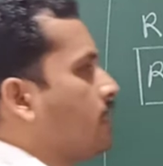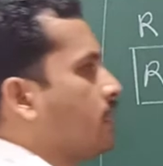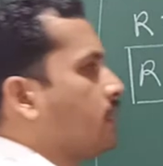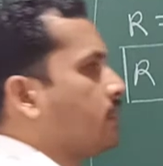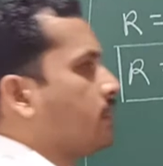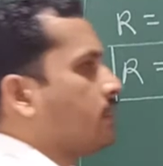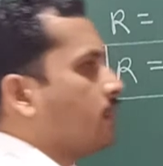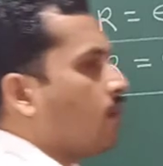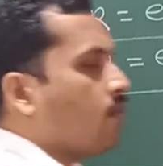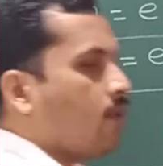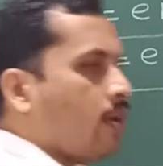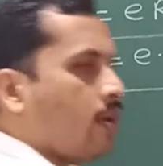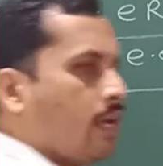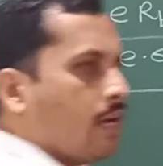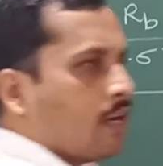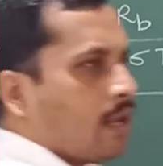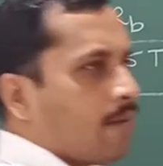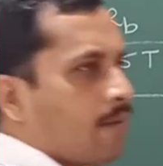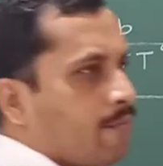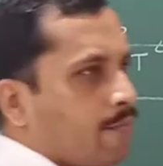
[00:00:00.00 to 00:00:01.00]
surrounding
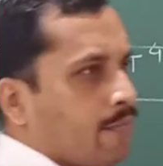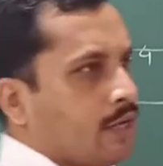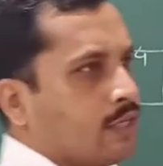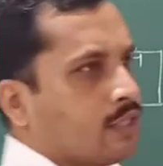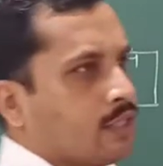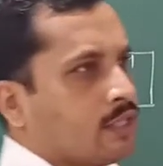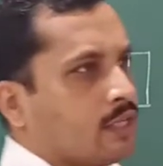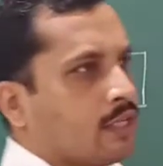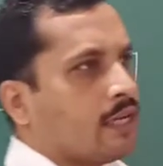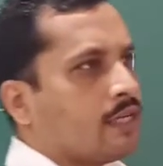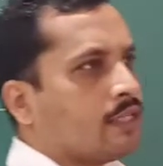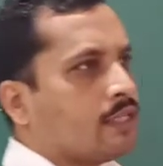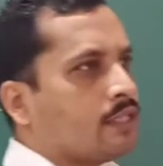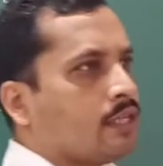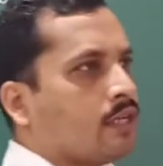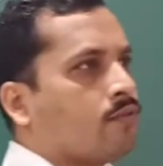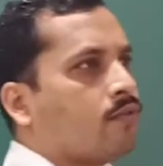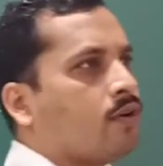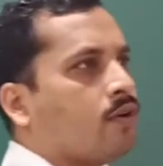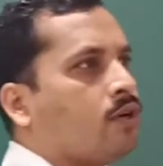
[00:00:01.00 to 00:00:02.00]
temperature that is
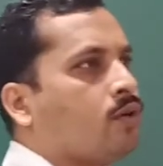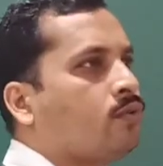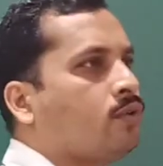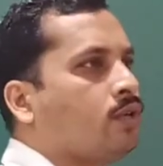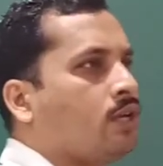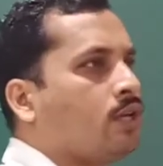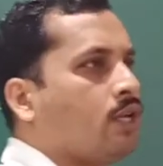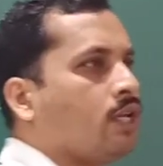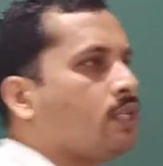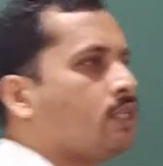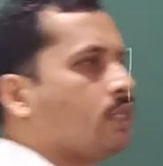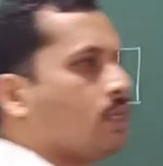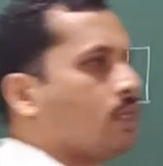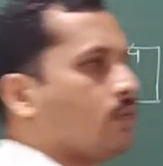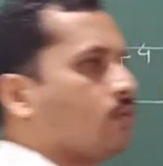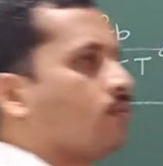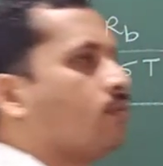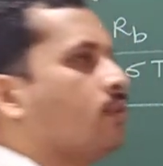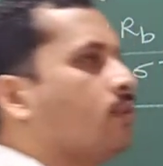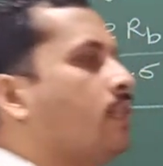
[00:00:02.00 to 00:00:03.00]
equal to T0,
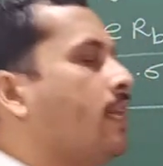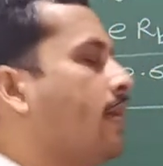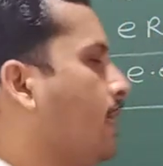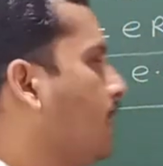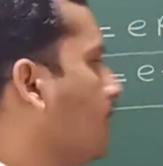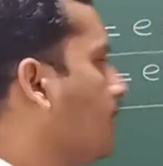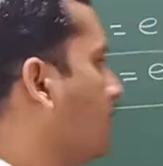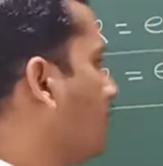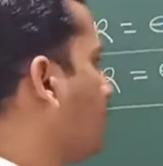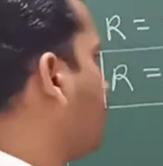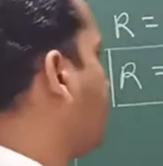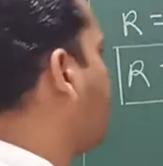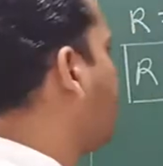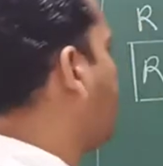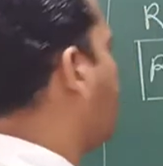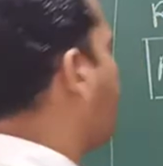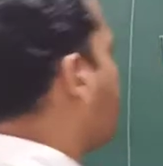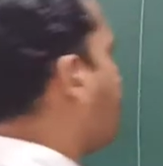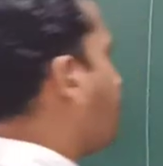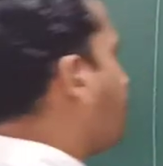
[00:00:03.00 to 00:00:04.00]
then,
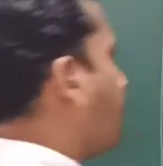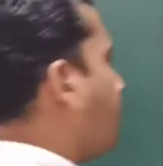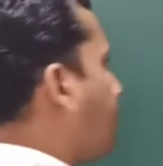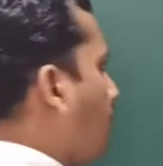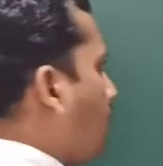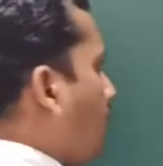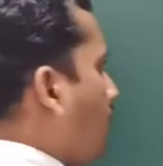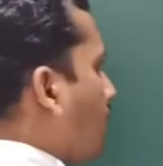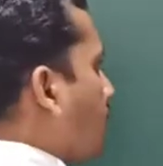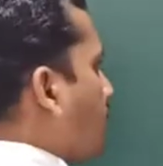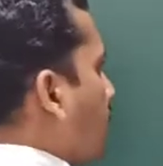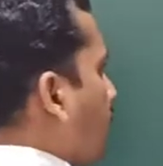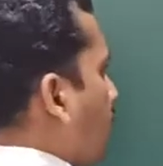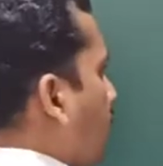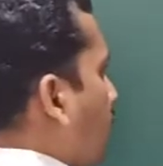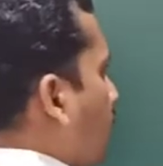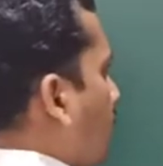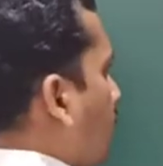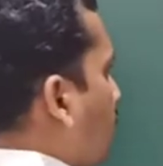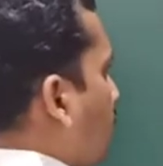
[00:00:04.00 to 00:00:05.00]
for
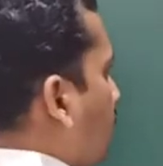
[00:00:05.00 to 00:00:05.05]
example,